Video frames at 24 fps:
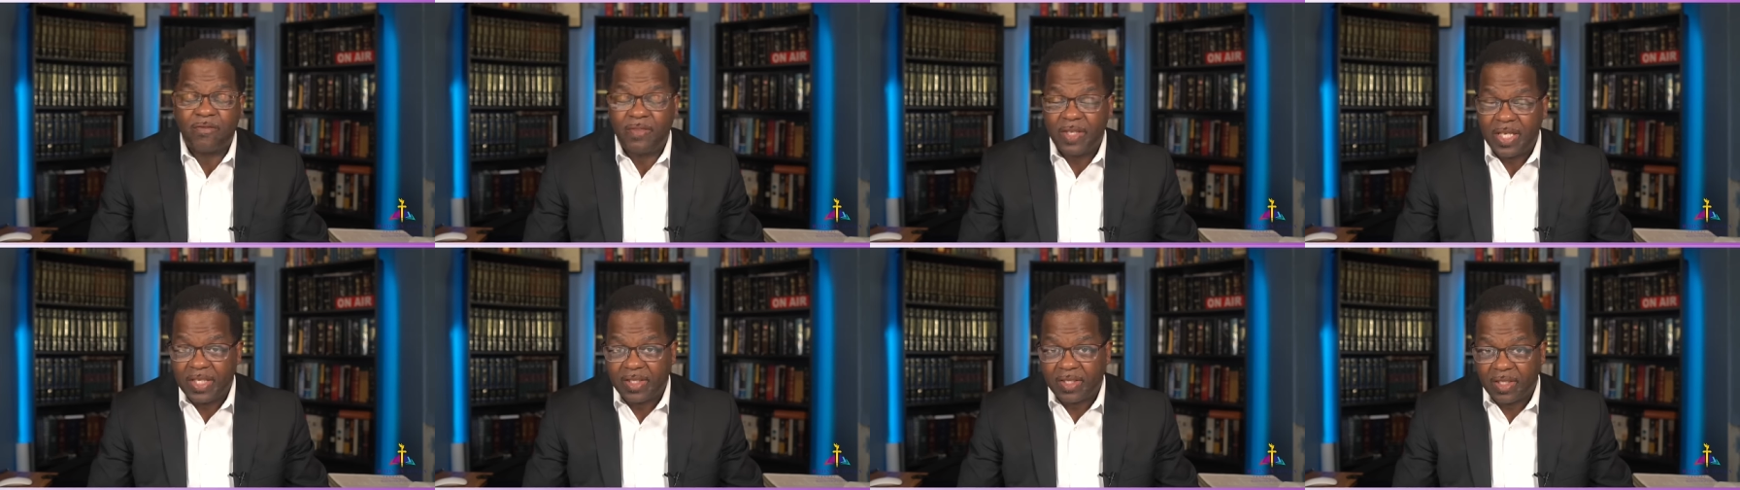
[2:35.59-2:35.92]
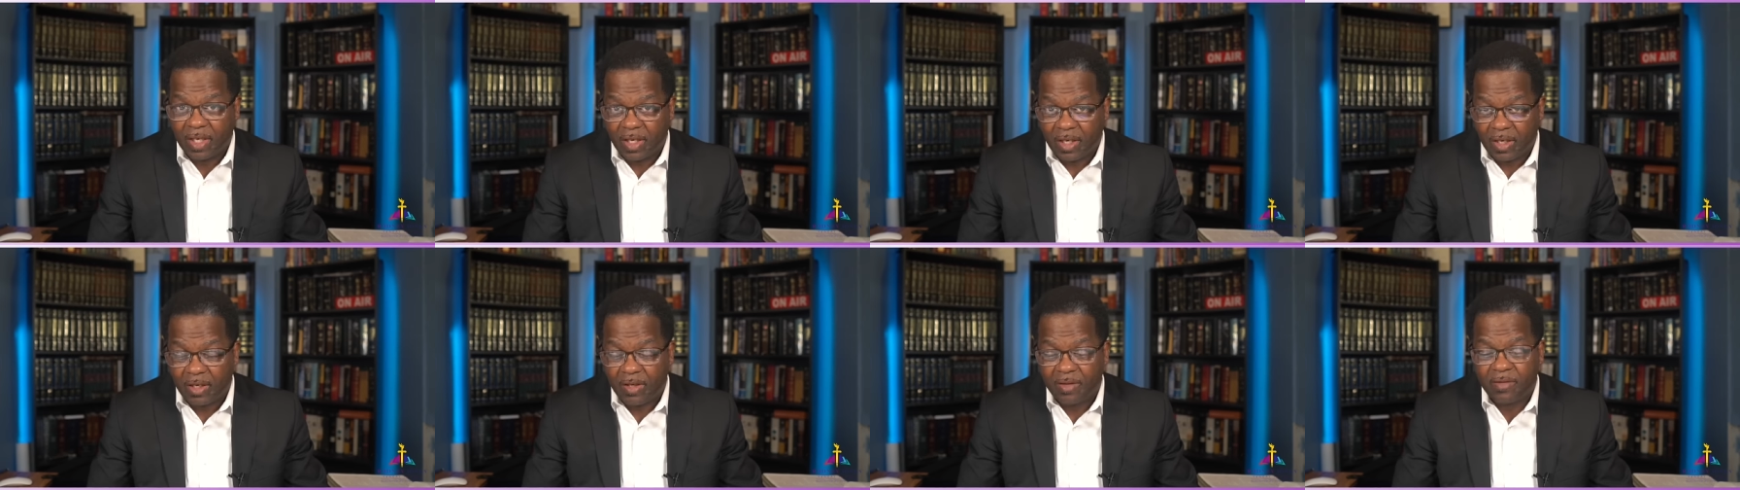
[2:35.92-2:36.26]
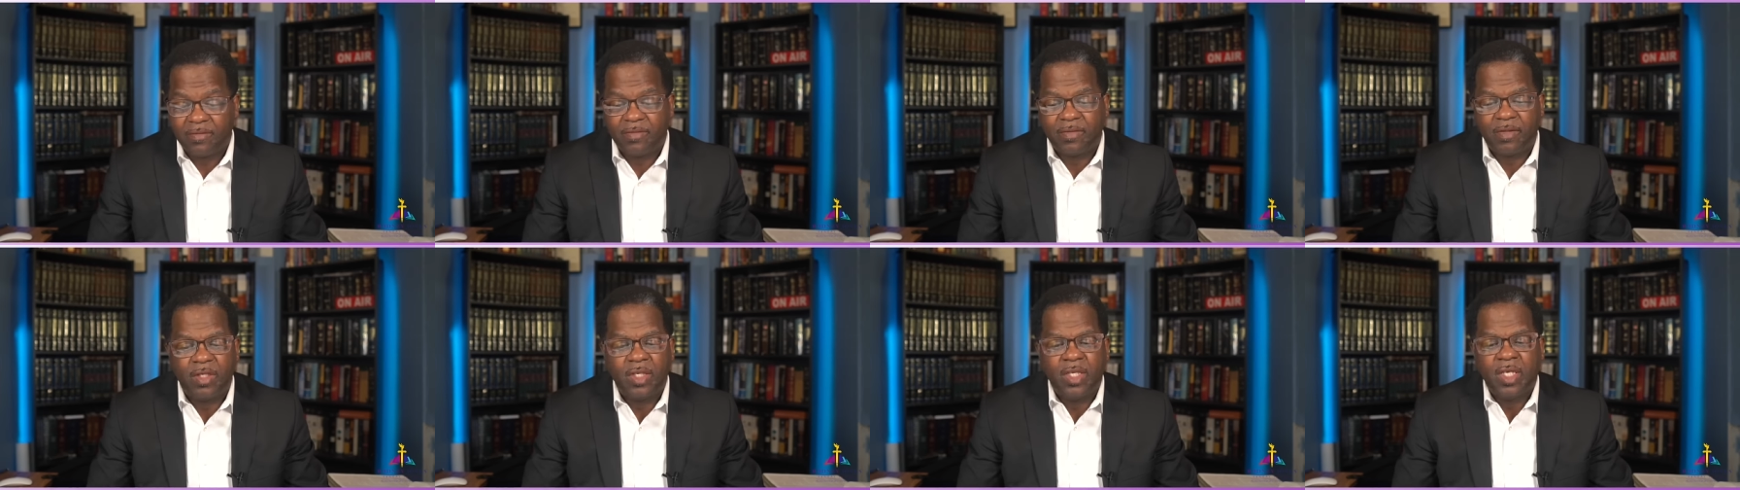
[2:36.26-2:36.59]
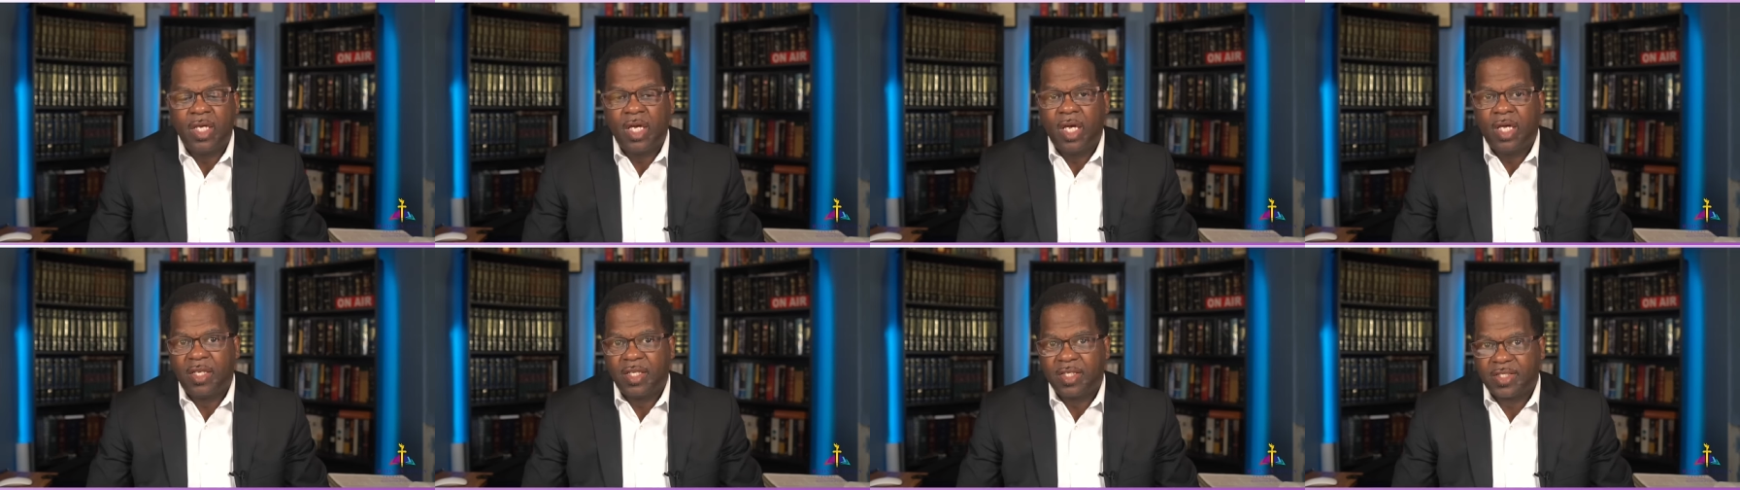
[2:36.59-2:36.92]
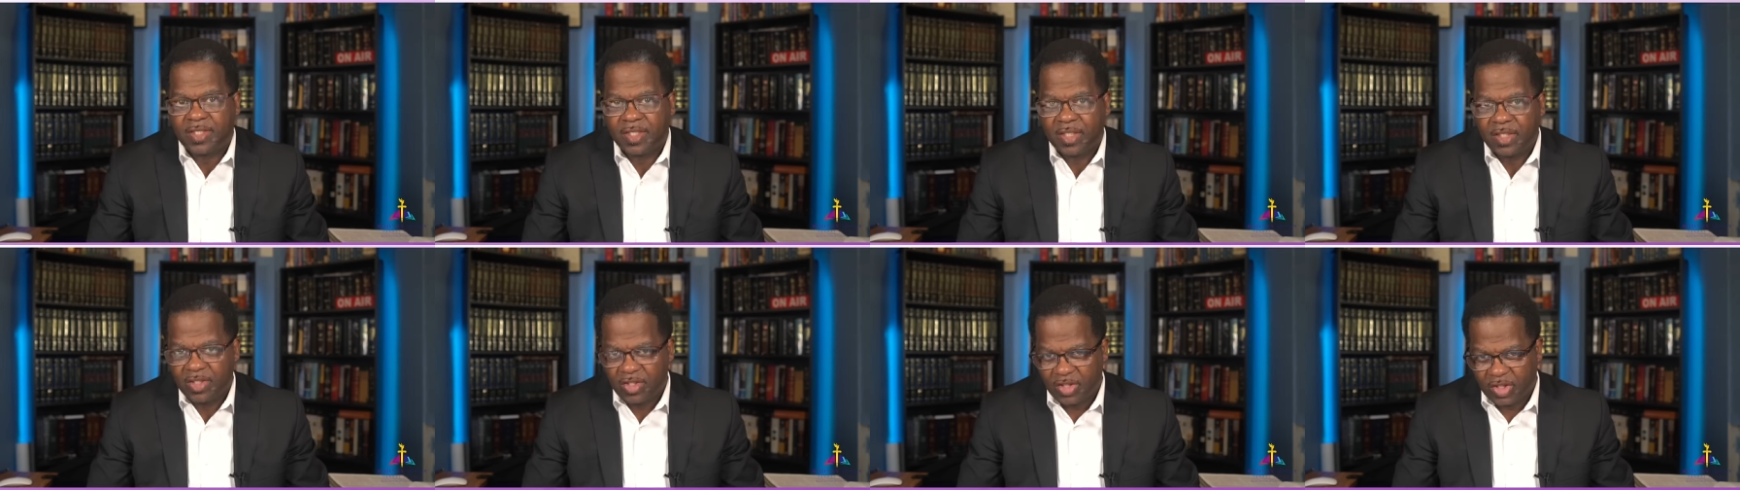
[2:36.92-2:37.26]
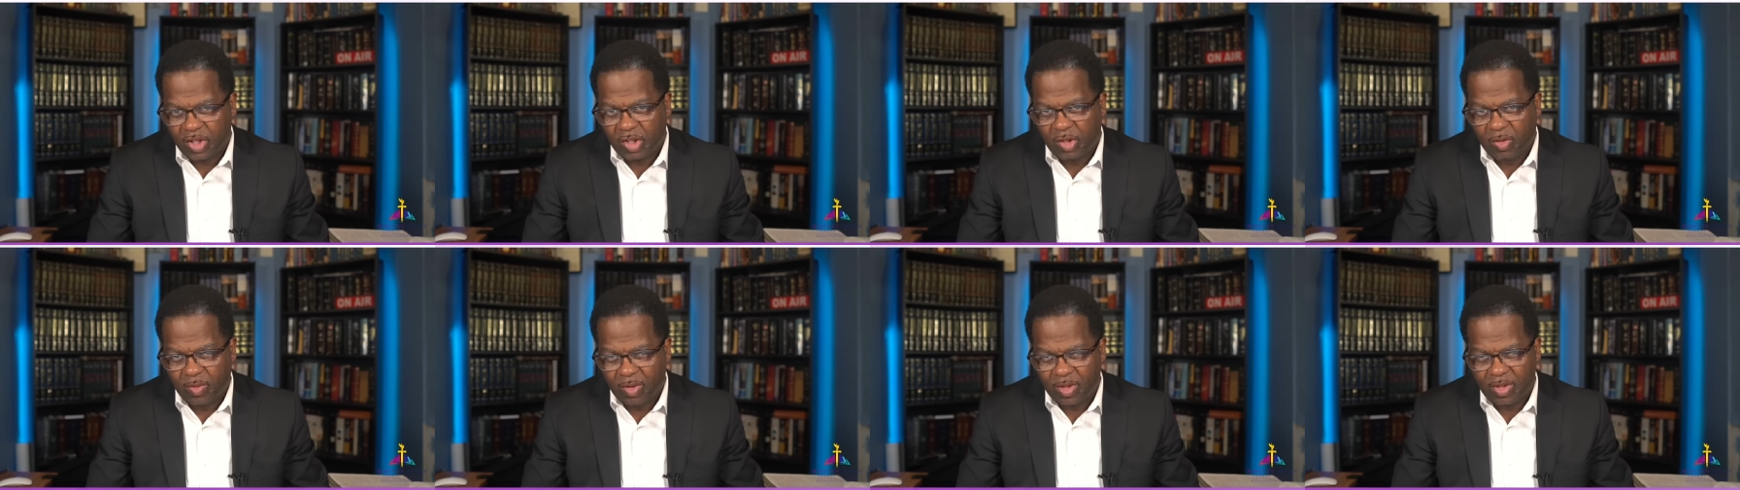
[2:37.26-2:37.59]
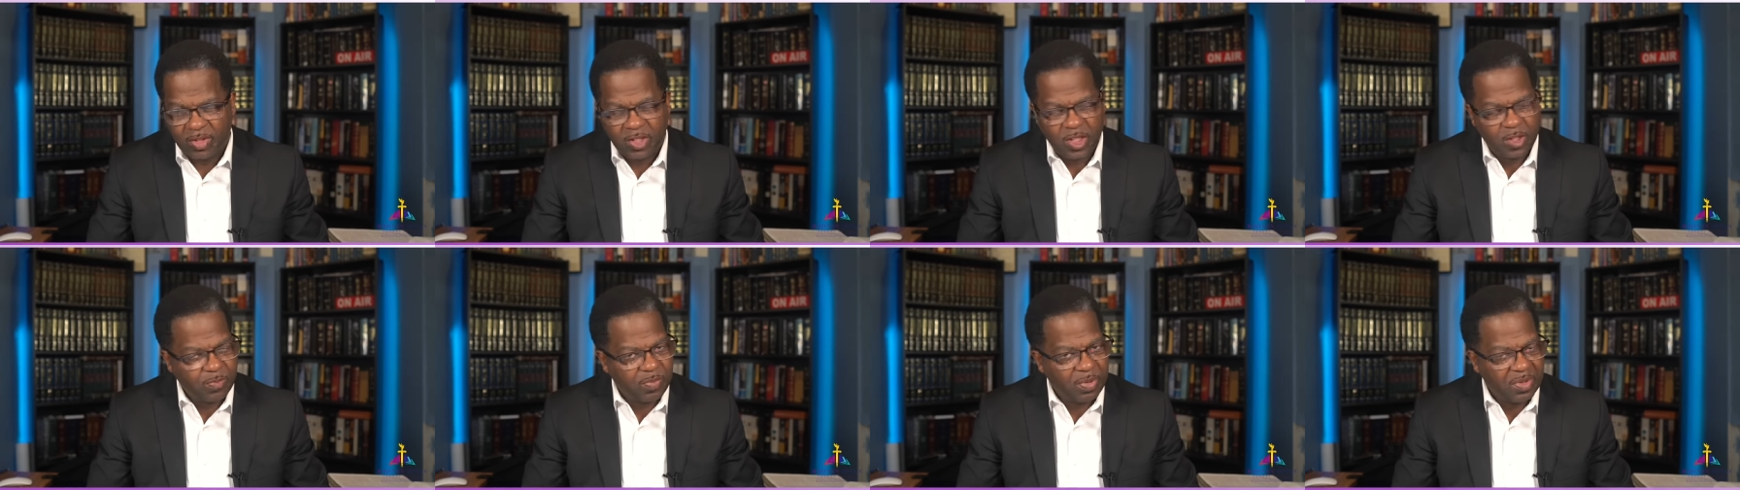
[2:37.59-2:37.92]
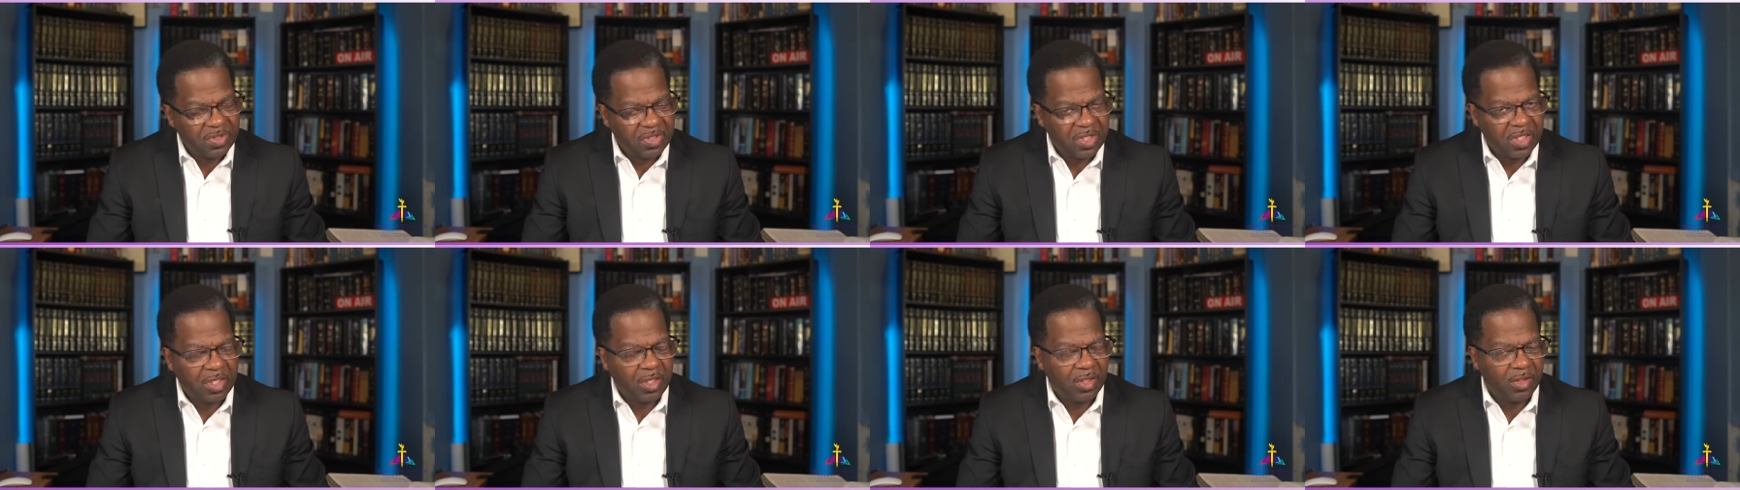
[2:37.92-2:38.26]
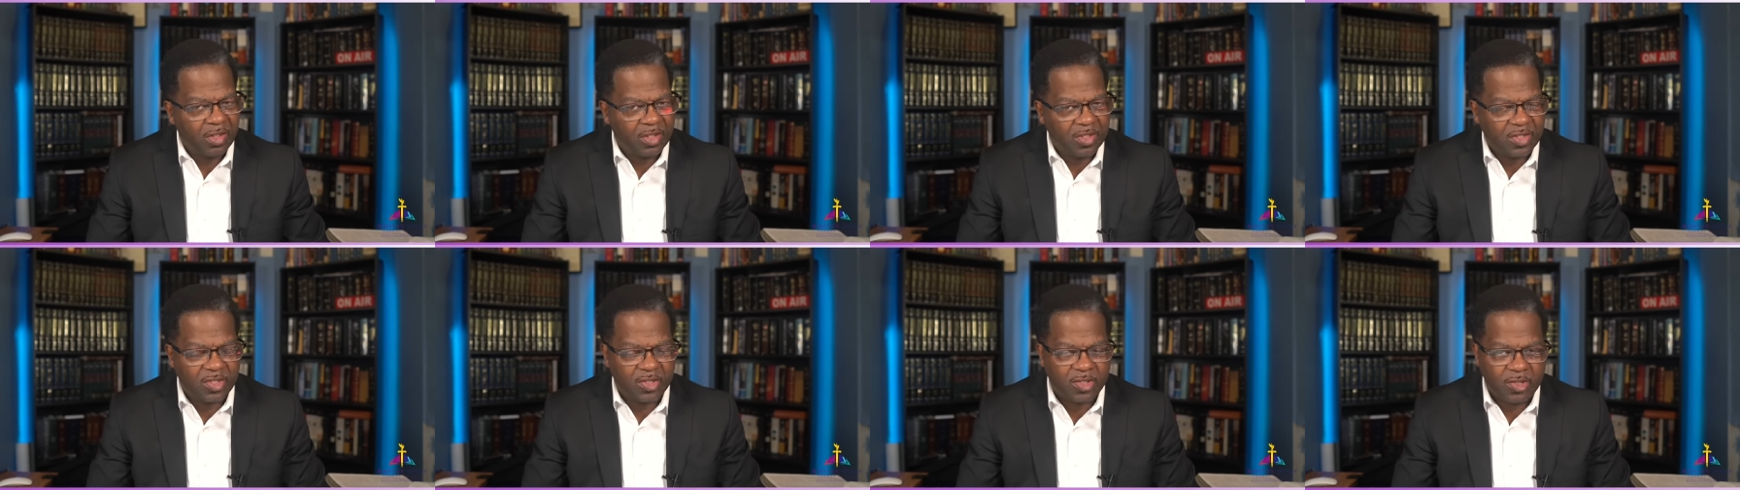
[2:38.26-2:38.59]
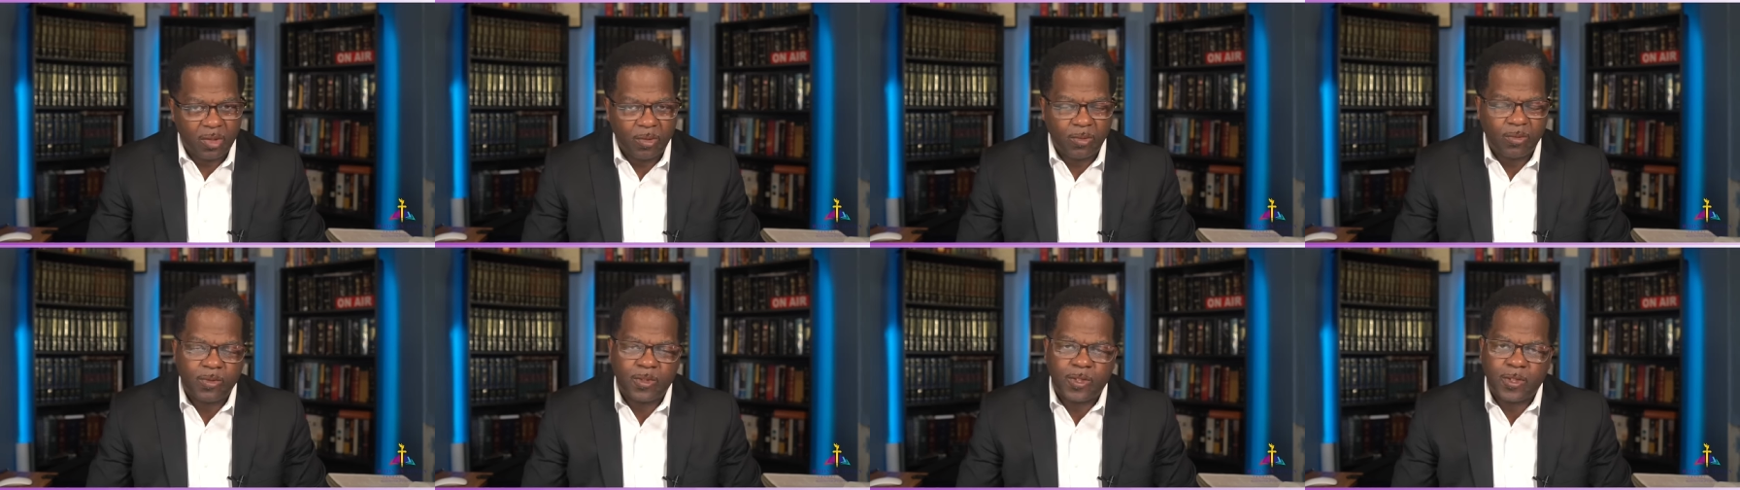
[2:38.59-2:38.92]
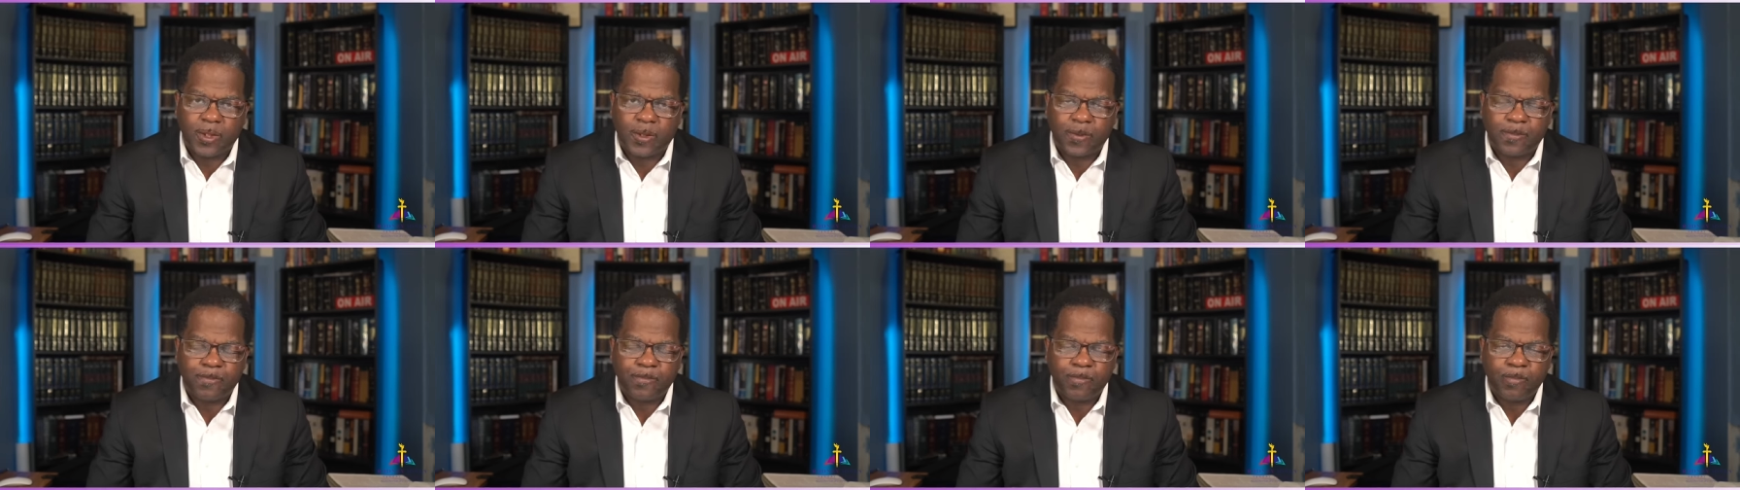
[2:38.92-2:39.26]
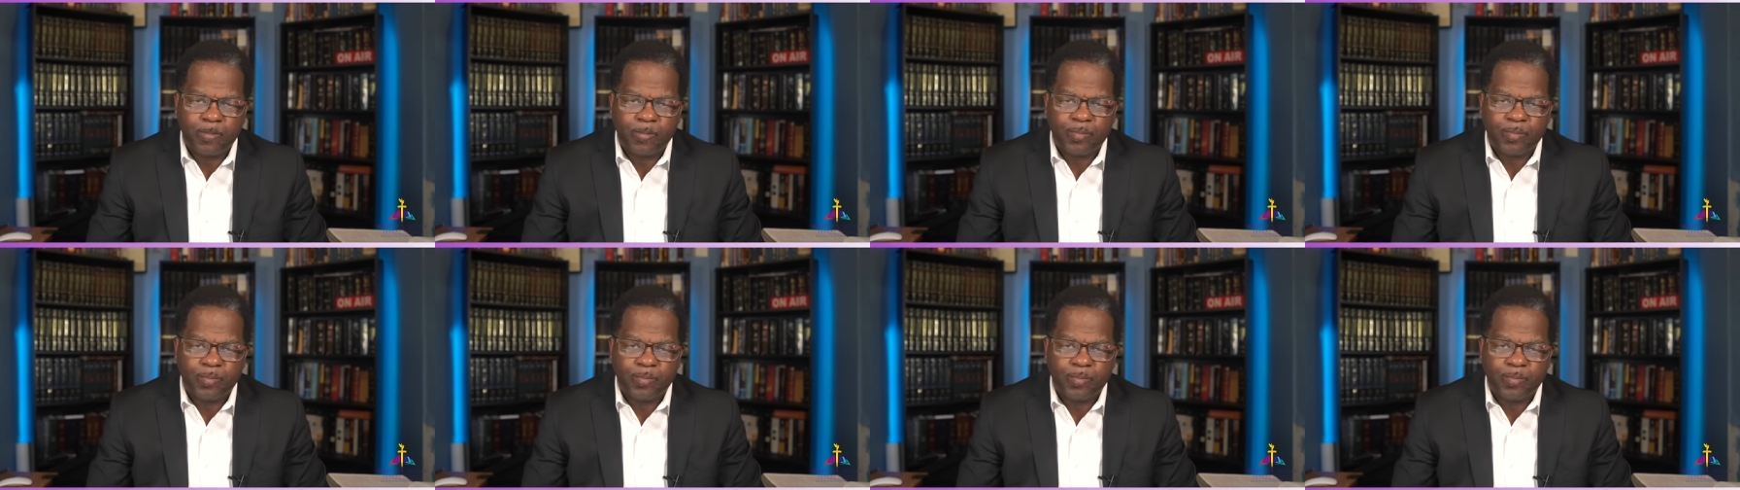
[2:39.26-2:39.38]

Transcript: the centurion. This particular soldier